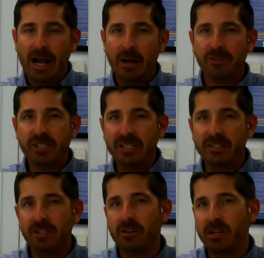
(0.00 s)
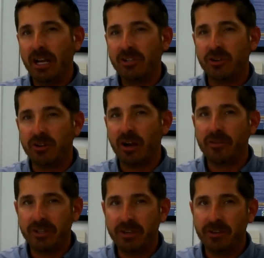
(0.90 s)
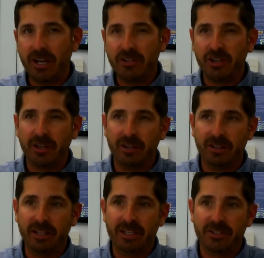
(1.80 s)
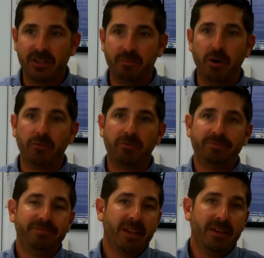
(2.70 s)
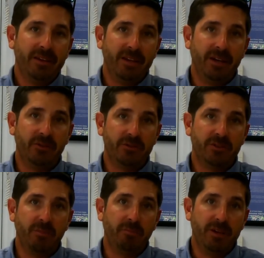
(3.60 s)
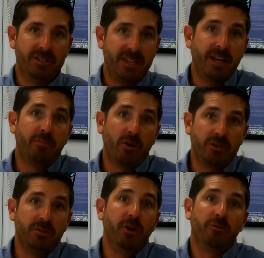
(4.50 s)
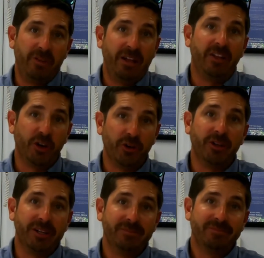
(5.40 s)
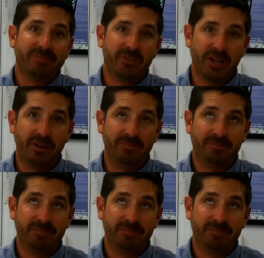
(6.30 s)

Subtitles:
seat deterioration or cover deterioration, and it leads to the boat, you know, some aesthetic parts of the boat failing early. So